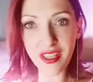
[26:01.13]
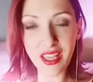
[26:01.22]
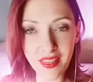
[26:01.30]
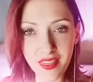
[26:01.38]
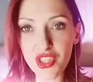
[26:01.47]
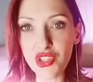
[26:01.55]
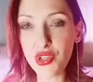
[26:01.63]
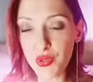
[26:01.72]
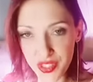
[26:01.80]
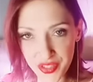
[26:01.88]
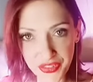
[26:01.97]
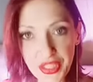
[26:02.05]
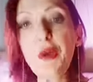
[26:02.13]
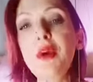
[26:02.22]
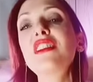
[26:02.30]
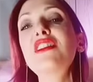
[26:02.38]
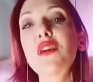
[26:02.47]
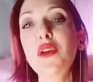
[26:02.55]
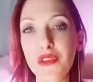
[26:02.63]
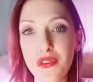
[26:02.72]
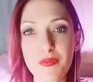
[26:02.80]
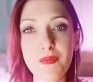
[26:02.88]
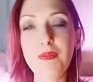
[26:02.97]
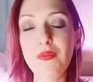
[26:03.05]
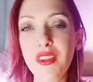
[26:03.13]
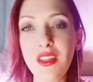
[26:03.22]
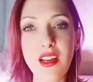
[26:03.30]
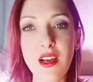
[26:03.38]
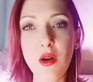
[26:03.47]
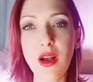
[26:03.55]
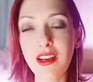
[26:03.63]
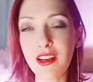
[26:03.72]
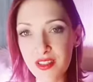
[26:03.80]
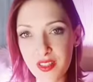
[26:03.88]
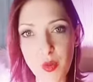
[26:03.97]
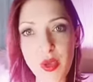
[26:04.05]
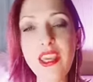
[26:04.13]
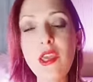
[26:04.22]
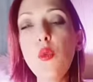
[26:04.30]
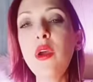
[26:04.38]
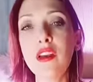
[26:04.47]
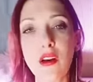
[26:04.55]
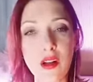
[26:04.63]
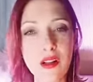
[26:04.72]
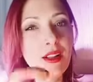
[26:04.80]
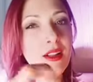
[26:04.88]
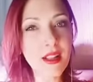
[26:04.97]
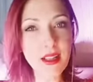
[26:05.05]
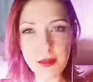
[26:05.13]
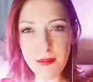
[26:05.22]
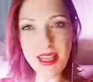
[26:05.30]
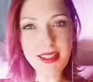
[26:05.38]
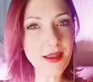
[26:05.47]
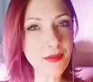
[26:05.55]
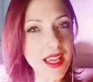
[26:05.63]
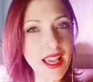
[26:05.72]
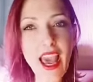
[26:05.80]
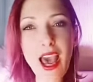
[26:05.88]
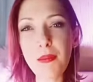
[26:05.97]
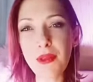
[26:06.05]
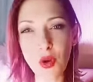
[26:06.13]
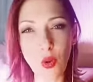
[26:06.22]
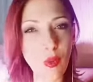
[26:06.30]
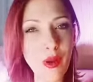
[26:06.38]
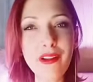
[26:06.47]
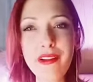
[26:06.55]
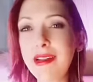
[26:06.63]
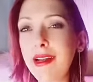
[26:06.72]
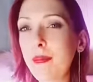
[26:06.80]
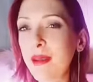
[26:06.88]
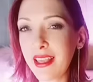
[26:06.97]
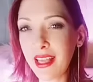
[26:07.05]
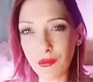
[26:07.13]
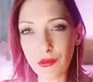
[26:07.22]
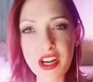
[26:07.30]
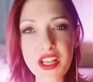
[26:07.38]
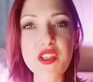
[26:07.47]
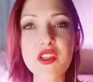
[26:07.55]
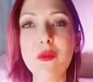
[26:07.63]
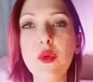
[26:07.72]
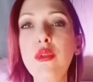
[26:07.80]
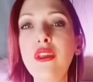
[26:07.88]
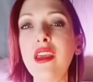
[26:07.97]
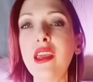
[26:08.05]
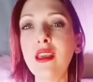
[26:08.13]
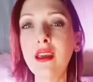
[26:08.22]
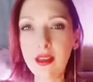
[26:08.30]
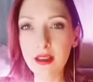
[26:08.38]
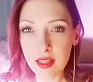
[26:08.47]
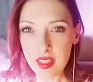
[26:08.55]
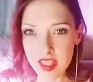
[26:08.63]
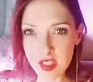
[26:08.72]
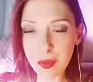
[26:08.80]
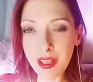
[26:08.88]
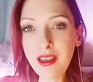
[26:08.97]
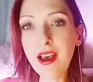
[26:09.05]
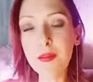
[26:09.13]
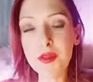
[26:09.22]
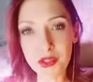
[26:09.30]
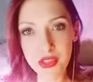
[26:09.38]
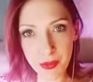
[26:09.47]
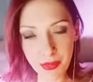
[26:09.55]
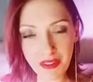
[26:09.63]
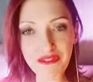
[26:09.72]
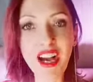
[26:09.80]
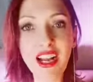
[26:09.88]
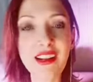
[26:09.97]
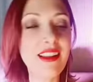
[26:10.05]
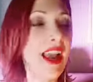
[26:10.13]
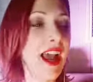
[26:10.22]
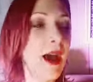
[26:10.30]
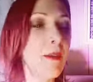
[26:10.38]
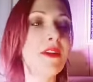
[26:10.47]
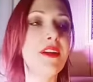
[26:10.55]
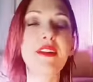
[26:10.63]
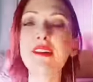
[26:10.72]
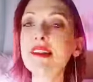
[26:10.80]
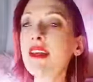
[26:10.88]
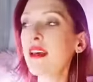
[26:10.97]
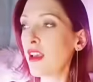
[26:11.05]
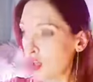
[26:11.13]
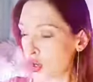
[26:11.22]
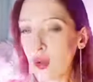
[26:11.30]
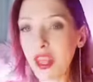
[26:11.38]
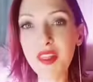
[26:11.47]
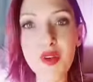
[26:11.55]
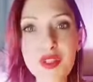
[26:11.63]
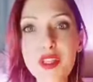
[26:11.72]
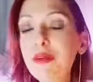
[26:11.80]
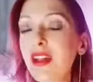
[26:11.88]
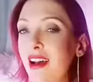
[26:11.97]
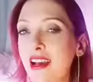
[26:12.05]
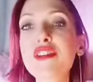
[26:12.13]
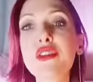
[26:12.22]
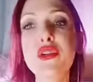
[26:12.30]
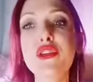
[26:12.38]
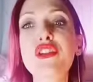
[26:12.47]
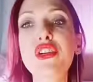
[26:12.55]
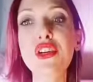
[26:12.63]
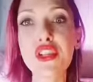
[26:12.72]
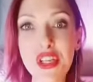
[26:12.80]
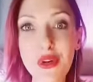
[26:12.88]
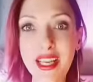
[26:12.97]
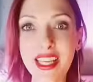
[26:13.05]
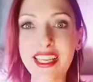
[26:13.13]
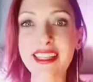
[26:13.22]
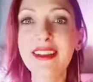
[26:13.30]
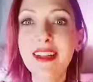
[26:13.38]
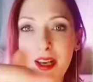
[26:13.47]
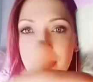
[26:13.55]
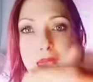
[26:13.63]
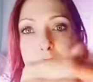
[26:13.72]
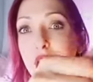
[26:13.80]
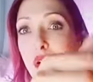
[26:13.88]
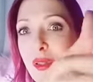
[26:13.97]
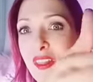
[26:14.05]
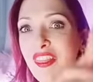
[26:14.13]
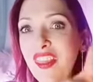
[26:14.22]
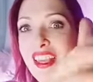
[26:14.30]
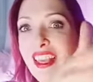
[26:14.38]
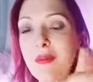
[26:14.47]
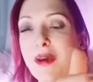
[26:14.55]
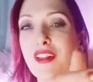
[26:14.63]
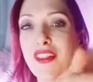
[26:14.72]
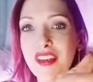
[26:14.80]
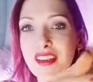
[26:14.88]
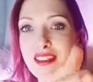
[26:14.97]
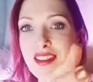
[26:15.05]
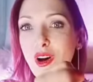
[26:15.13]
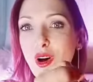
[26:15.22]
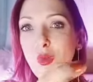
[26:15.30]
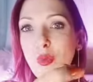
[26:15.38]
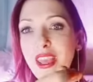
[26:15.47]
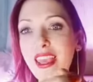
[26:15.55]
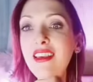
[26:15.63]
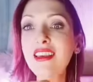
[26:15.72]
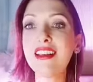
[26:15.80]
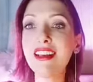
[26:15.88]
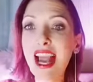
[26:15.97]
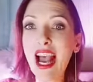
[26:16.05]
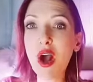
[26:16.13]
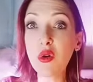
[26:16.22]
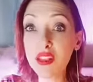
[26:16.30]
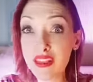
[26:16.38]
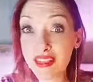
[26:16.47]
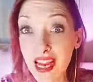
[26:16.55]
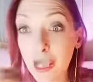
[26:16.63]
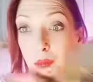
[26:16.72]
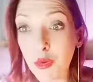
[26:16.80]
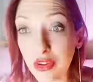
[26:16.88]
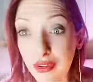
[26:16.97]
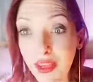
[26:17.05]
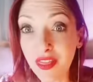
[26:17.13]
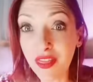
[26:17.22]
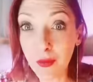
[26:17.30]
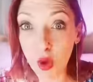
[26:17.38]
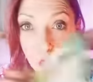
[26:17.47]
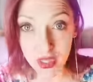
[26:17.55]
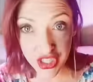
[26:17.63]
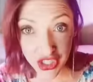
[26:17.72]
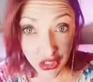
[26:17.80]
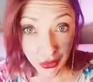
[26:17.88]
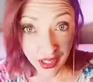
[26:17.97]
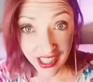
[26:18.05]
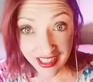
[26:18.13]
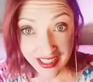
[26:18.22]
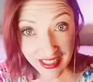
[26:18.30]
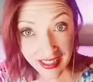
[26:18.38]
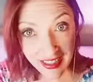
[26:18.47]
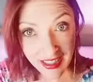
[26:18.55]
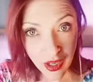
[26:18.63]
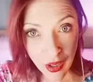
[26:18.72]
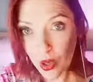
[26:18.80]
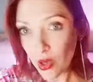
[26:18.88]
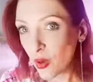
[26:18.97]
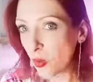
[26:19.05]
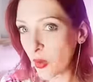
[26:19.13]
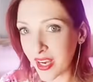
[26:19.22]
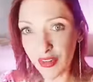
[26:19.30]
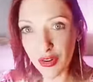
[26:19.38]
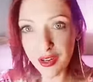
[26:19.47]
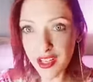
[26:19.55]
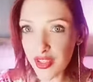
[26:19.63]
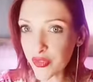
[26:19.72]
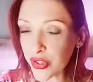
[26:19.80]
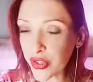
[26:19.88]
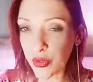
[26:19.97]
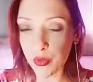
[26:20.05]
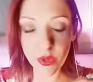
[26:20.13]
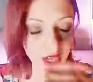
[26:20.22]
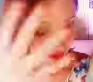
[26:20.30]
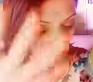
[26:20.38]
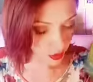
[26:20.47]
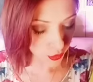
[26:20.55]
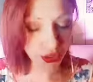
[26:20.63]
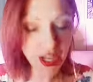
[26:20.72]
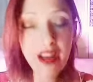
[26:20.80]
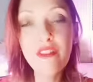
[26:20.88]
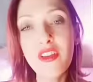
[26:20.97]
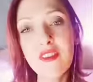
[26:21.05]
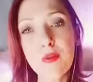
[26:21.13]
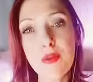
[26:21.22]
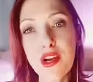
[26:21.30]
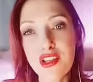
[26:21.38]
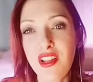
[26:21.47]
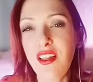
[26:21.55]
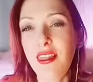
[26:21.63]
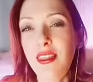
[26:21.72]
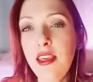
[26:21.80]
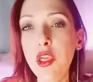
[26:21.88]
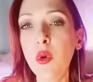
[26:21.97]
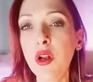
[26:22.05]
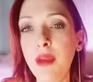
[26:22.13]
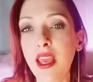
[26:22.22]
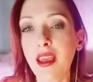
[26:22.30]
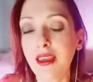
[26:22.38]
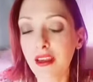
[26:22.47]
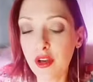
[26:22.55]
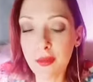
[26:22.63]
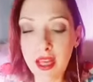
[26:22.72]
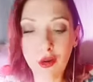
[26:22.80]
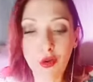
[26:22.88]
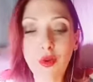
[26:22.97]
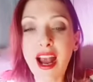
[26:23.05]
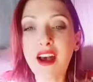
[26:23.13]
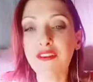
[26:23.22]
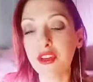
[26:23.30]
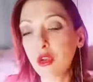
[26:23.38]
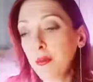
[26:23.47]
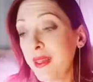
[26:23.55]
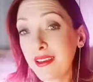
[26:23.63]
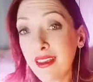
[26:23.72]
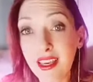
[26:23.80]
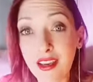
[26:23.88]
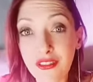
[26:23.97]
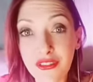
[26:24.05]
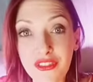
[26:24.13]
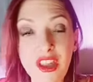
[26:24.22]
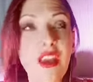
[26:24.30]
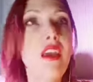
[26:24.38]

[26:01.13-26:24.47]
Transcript: get the juices flowing, to, you know, I uh, hear squeaky wheel. Make something happen, oil it up and get it running smoothly. Speak up so something finally happens. Go get those supplies so you start doing it. Maybe you've been thinking about this all week and now is the time where you get the moment to do it. Whatever it is for you, whatever creative expression, that thing you want to make, it could be a craft, it could be a gift,